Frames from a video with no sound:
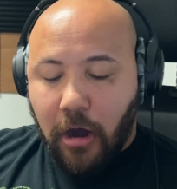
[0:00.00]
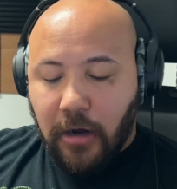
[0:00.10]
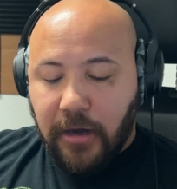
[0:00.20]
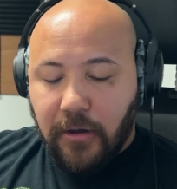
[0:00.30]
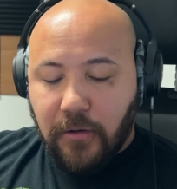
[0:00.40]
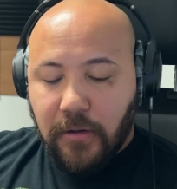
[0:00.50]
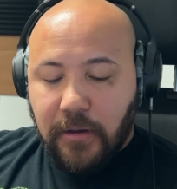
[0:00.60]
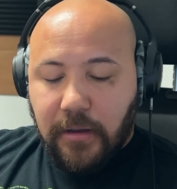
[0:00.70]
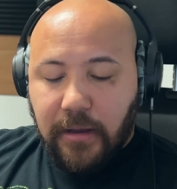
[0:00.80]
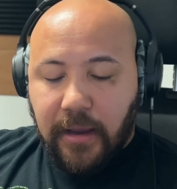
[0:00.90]
audio,
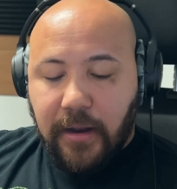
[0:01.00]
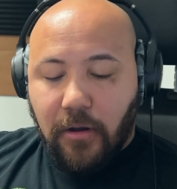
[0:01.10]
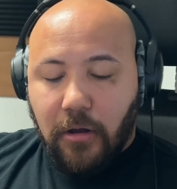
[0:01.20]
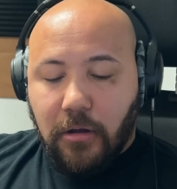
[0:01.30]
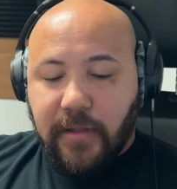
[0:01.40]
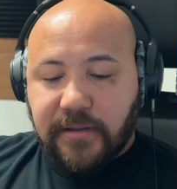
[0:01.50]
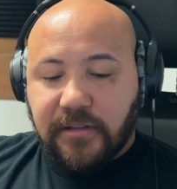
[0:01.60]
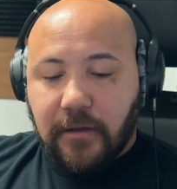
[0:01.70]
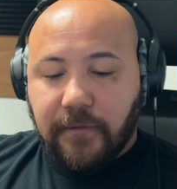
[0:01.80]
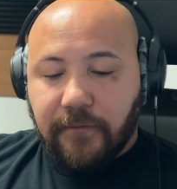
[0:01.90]
and all that stuff.